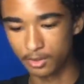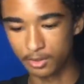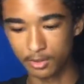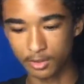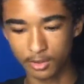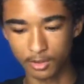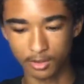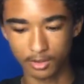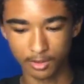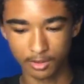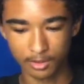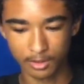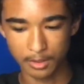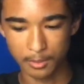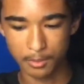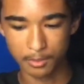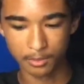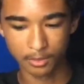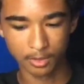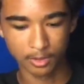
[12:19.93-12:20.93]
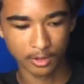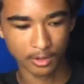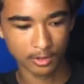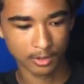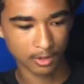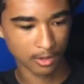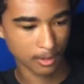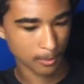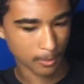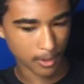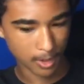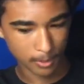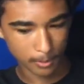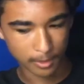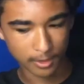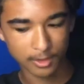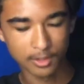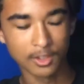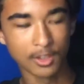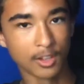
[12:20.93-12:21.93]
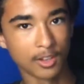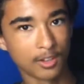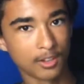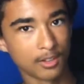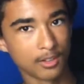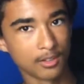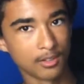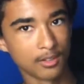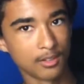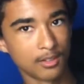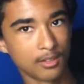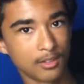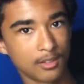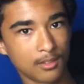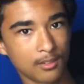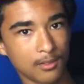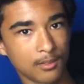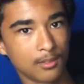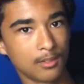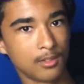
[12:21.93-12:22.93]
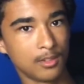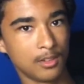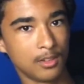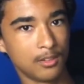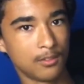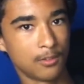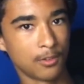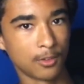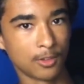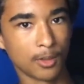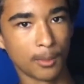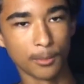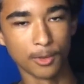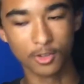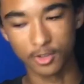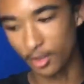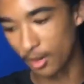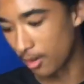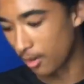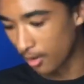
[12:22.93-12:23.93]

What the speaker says: because they won't stick to the bottom of the stand for some reason.